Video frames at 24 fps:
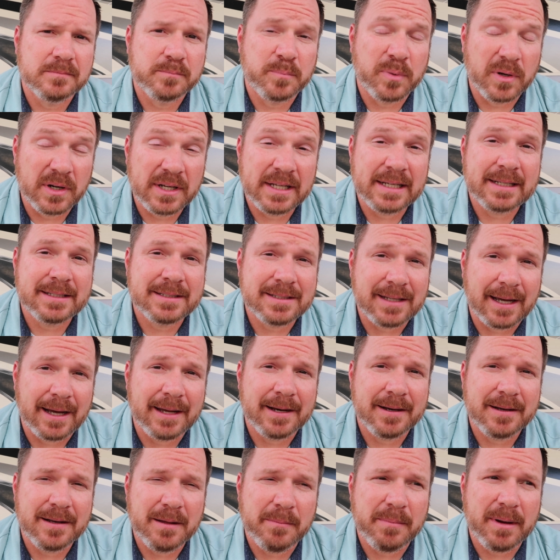Pretty
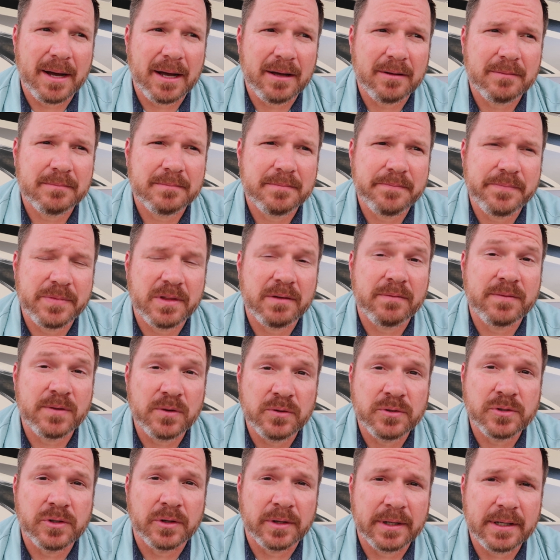excited about the
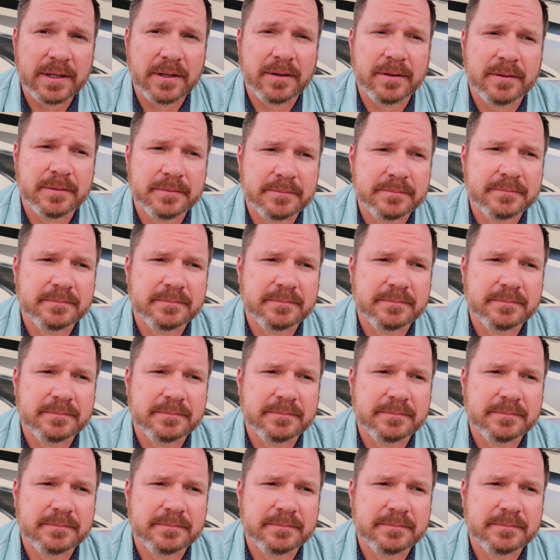future here.